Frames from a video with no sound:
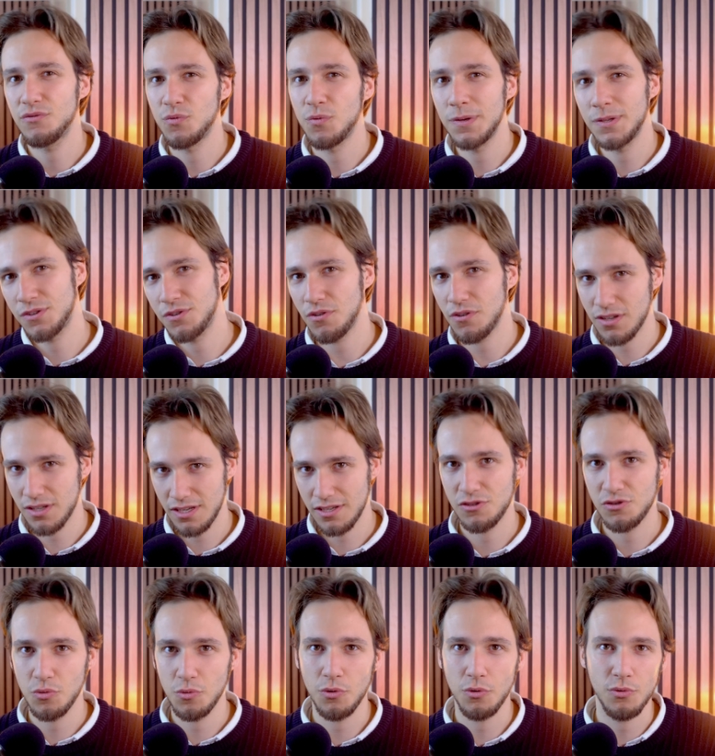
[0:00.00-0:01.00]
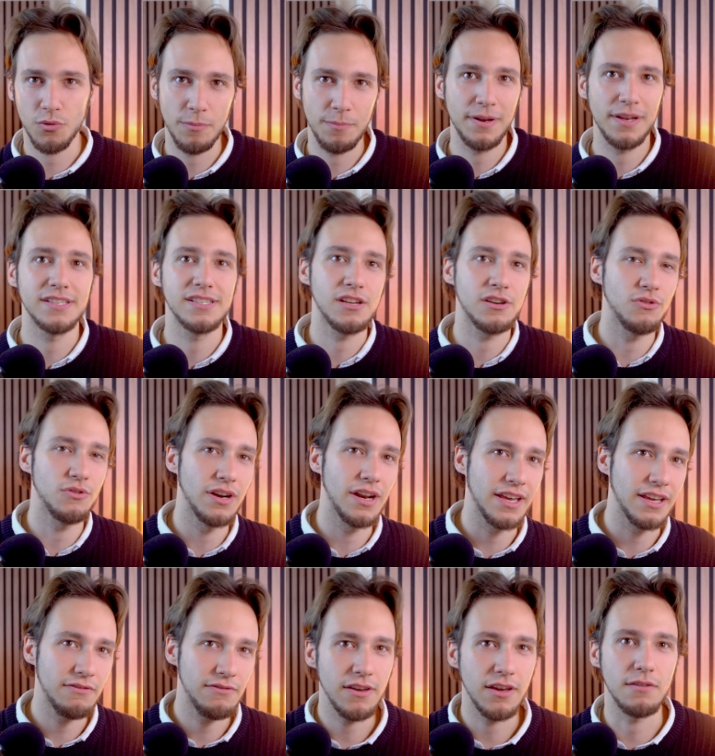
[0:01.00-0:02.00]
resources to replace a tool
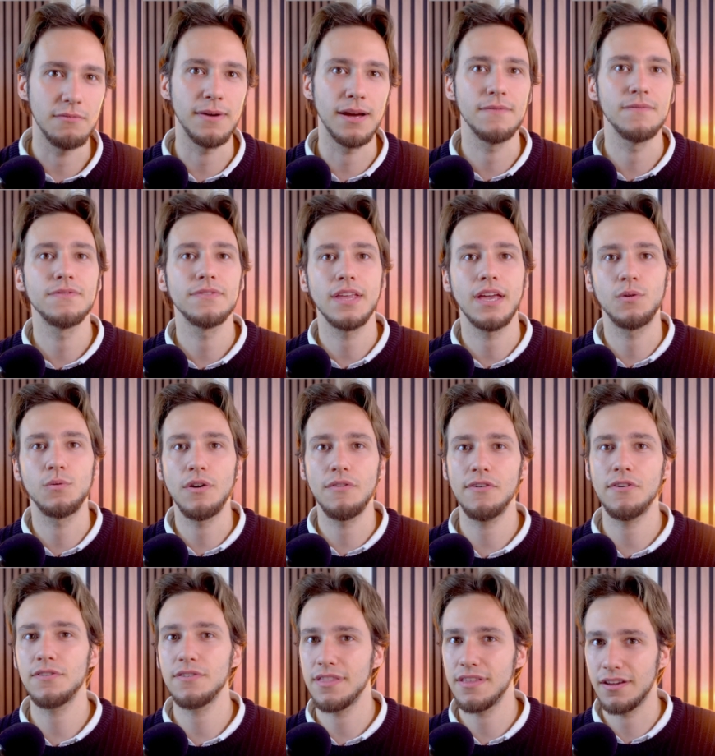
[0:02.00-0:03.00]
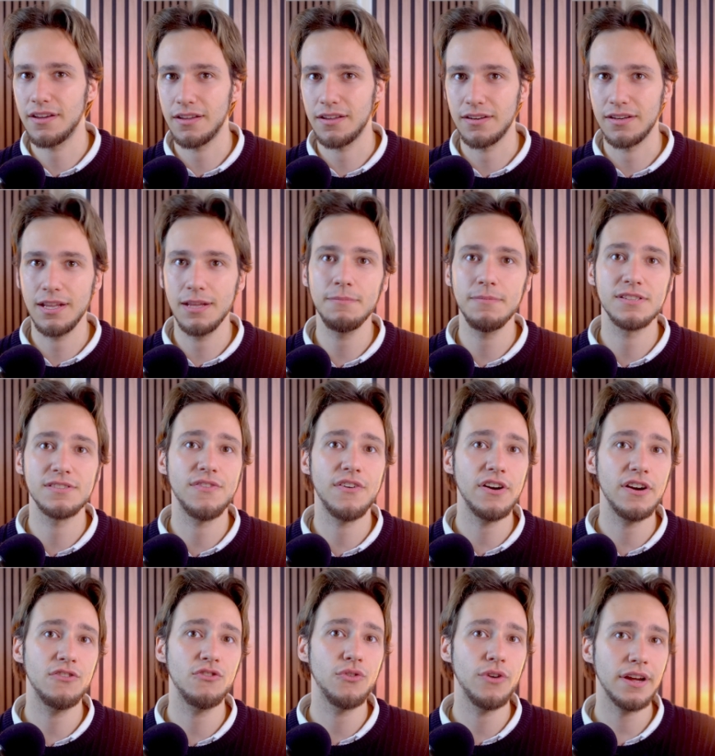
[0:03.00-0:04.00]
like Figma. However, the team is
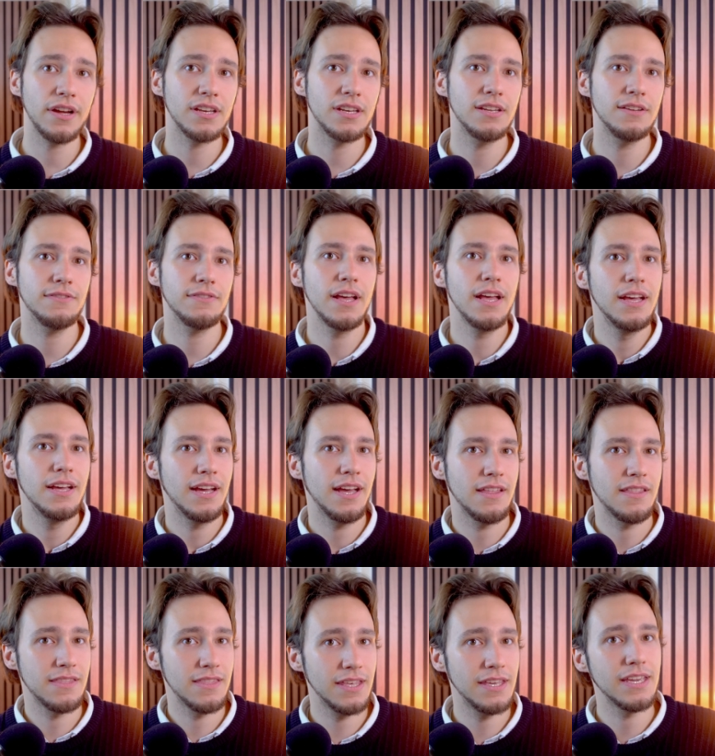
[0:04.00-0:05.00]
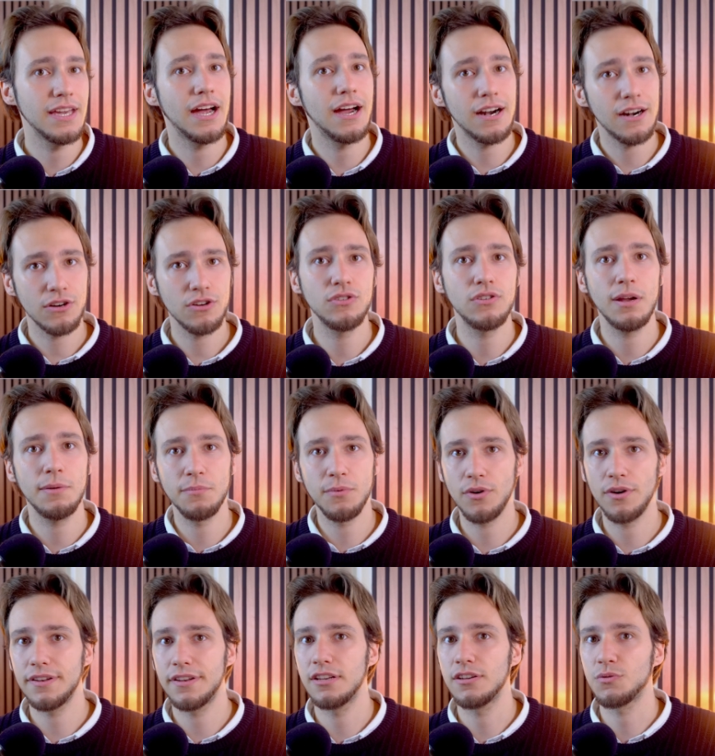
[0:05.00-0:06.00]
very reactive and they are
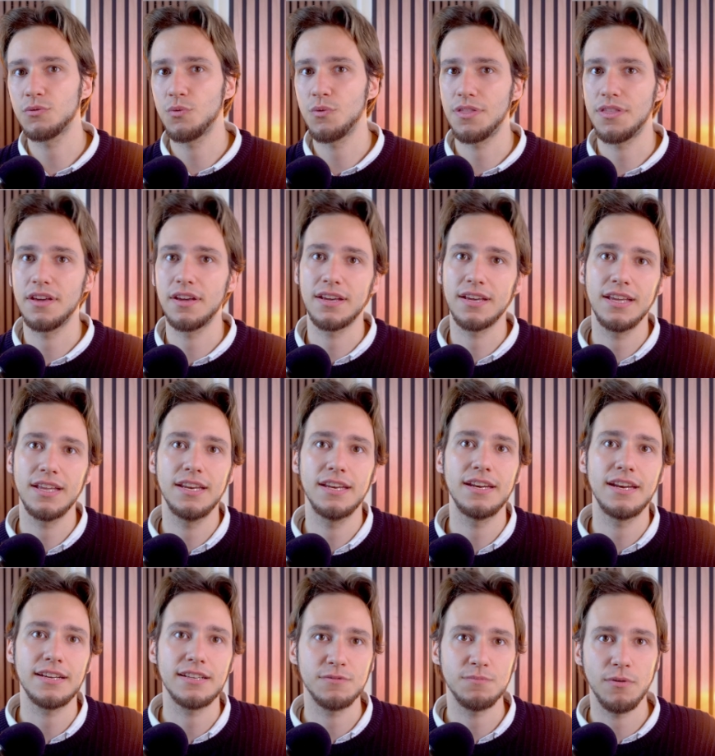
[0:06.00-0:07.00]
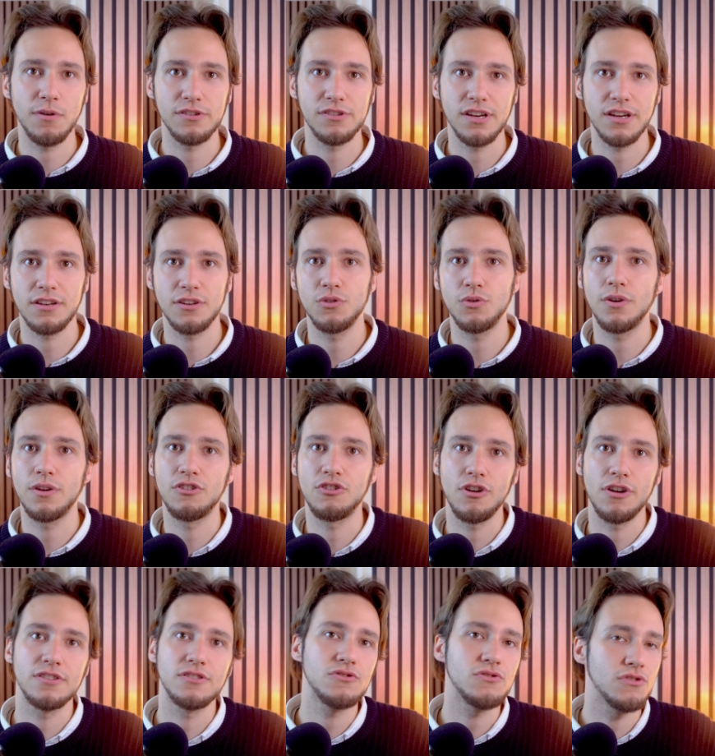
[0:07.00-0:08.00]
collaborating with the KDE Next project to
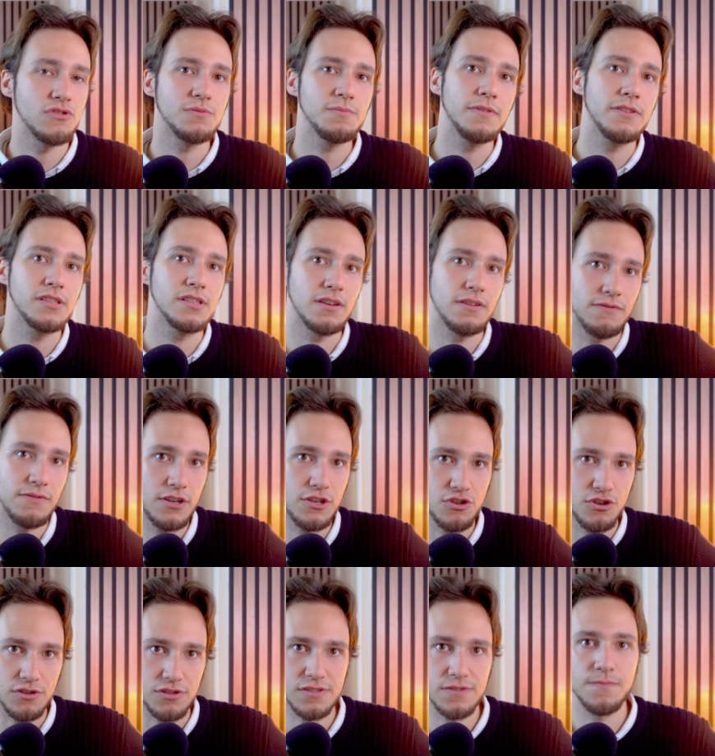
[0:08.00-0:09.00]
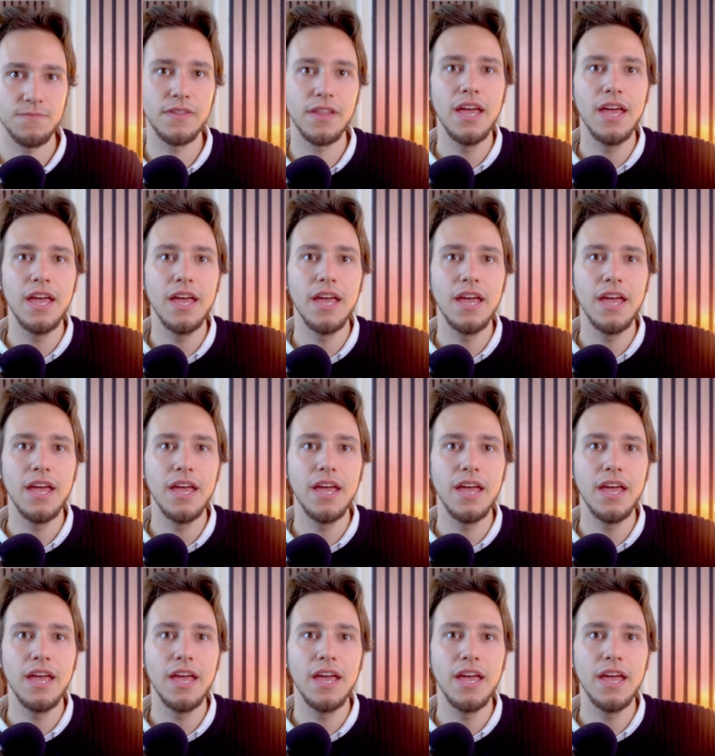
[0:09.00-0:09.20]
address those missing features.